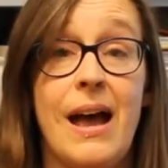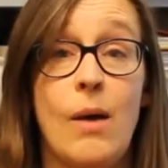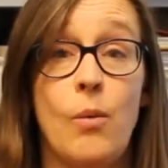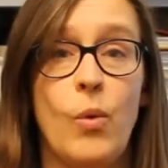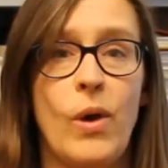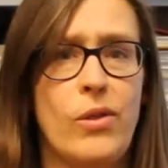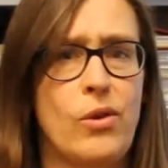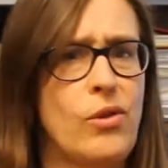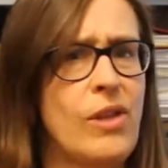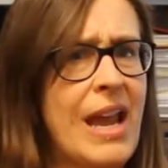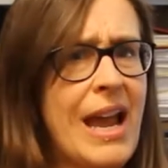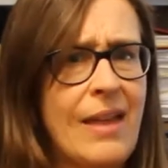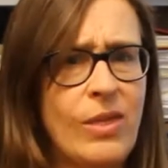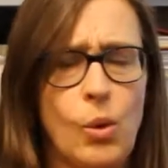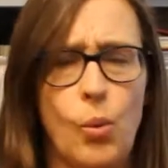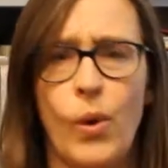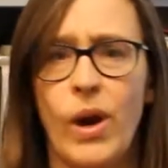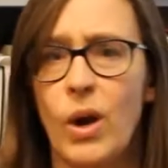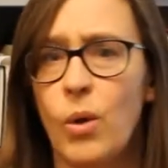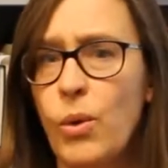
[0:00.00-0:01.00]
whether they had
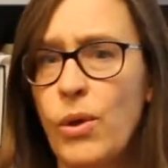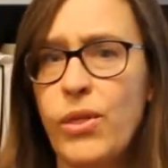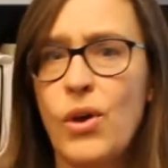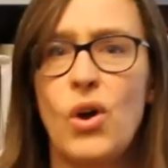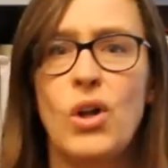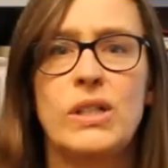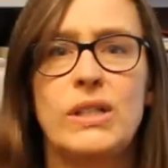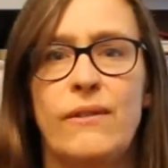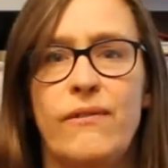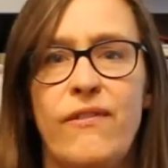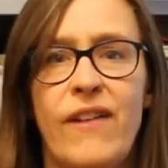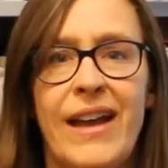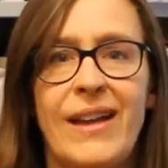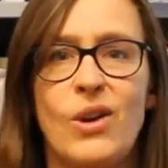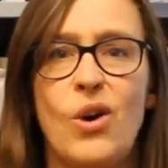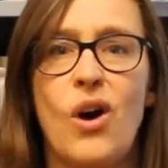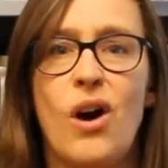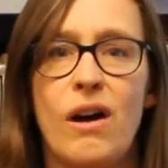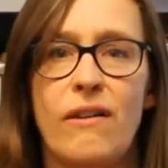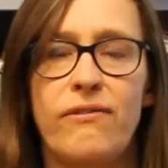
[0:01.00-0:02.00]
the wherewithal to
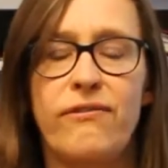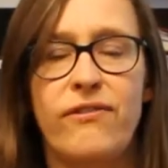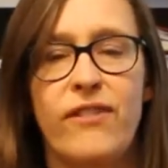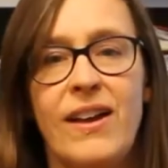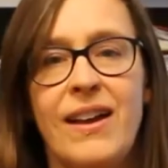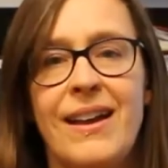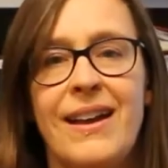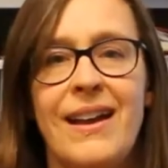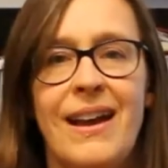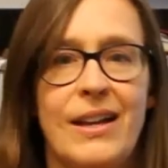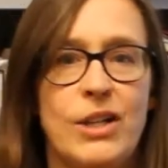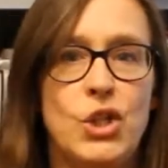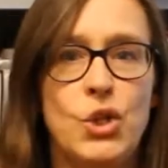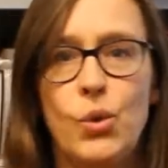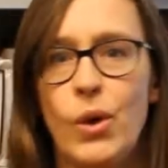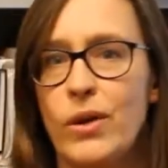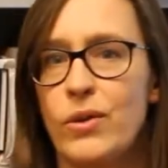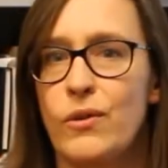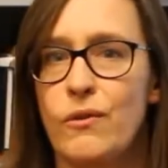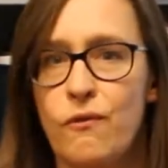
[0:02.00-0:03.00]
fight off a
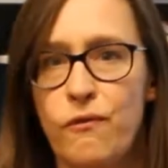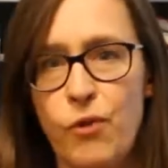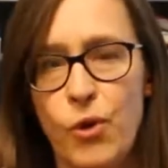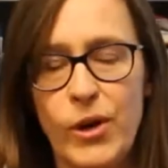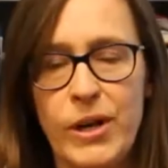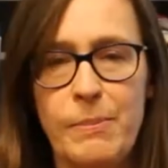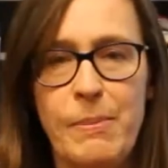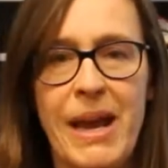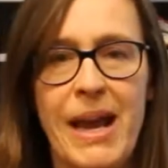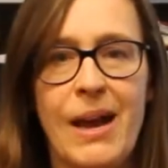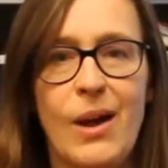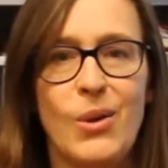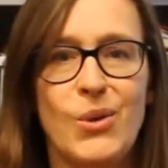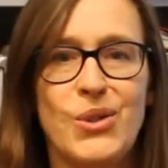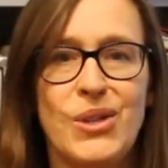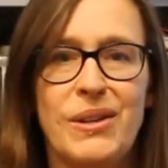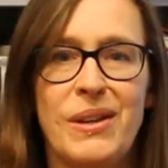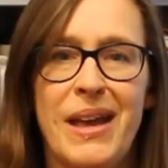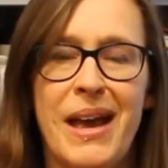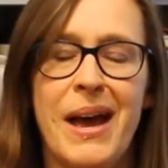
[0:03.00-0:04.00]

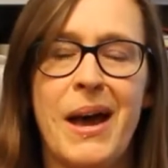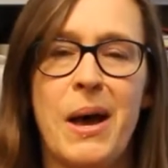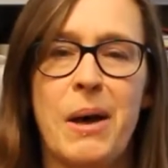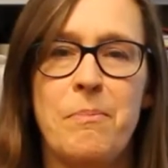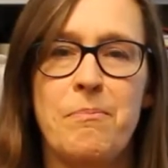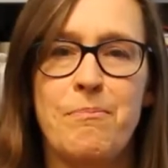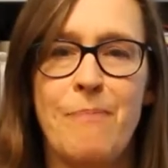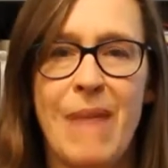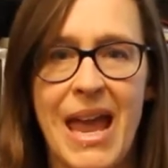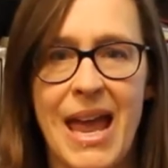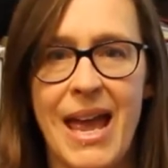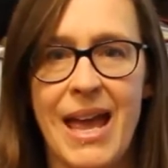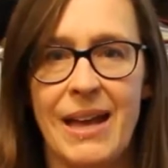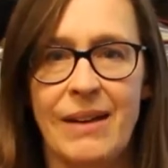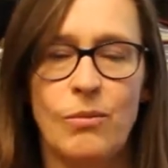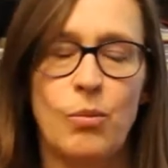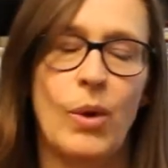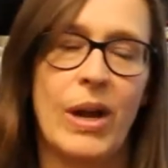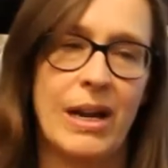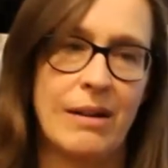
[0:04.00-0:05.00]
240-pound
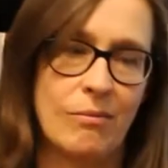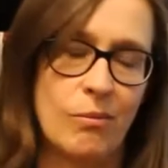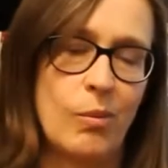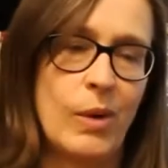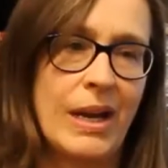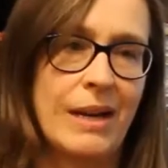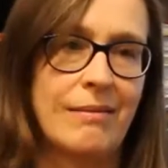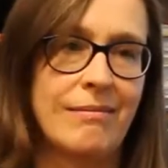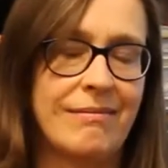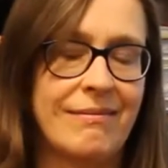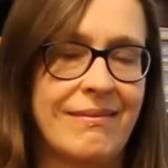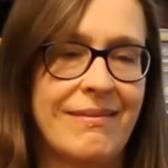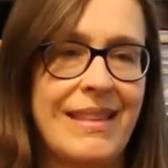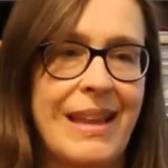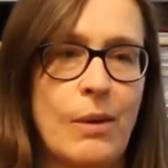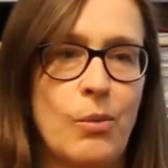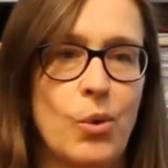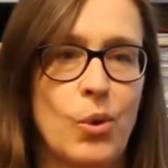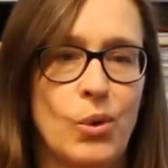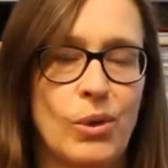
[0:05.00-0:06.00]
man when
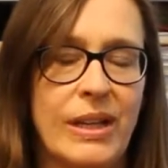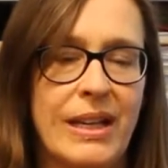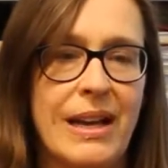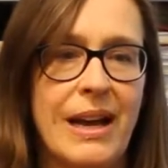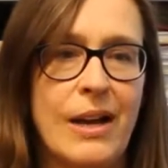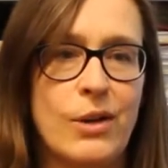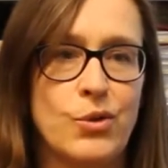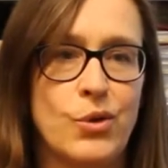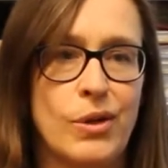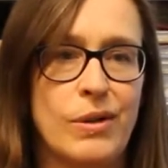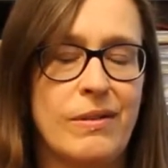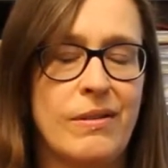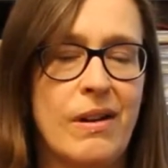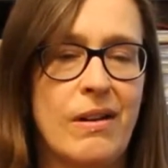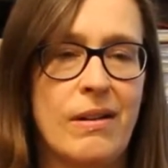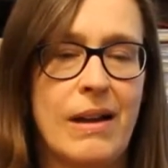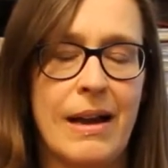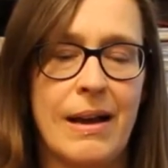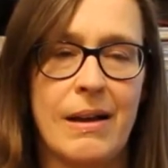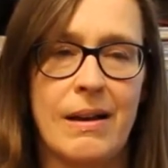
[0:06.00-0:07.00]
they were only
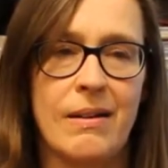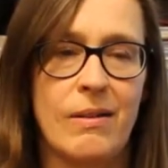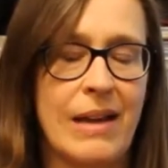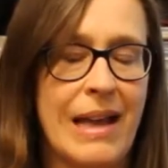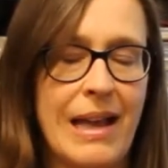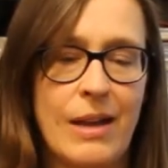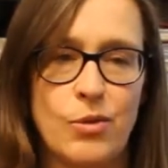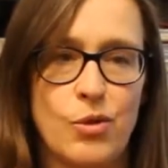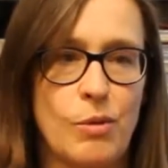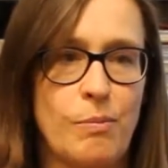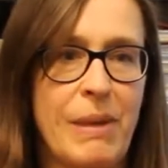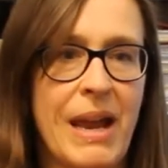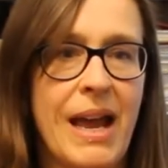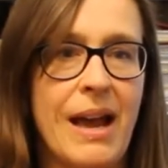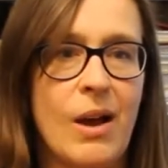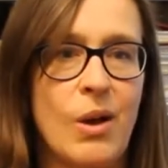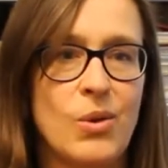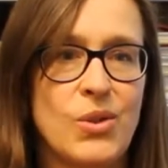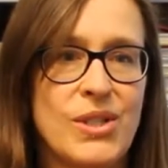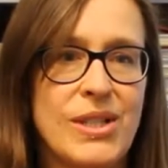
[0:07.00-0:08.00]
100
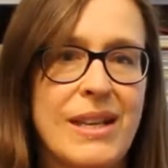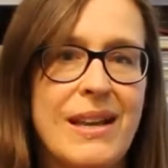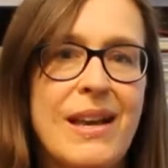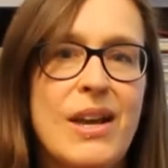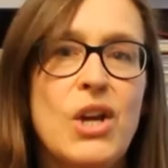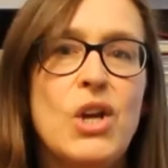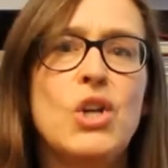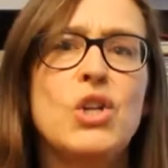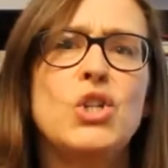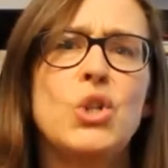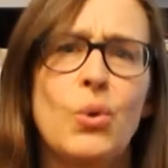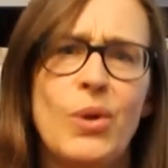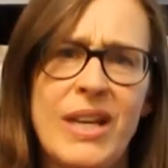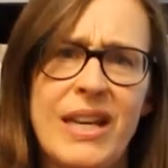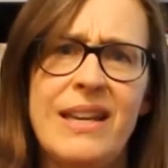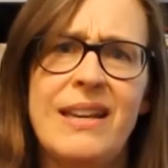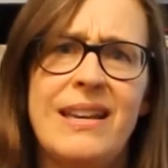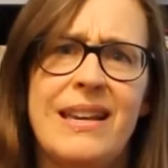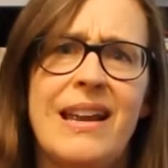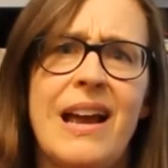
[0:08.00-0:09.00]
pounds. So
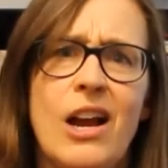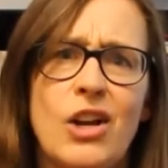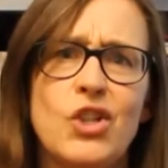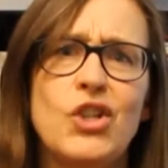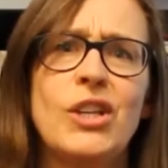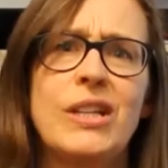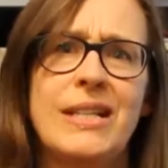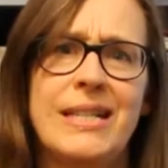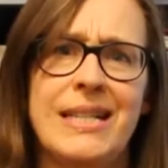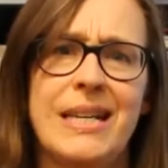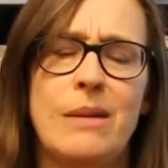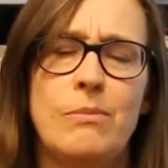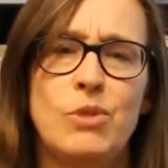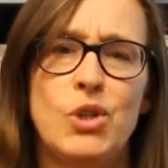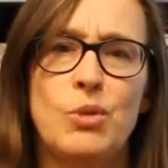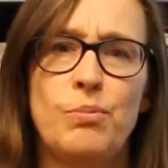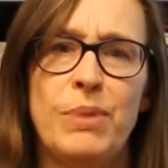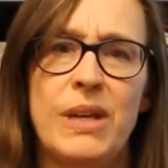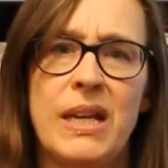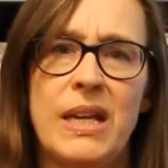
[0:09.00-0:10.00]
he actually seemed
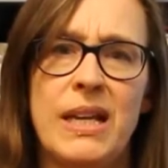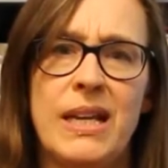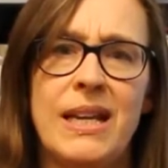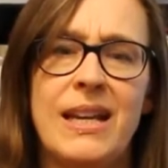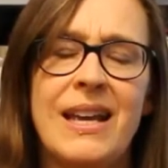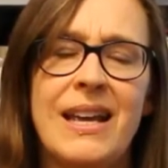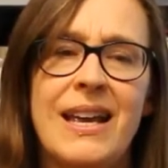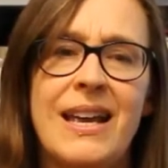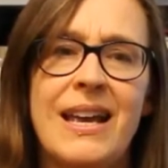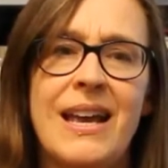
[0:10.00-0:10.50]
to be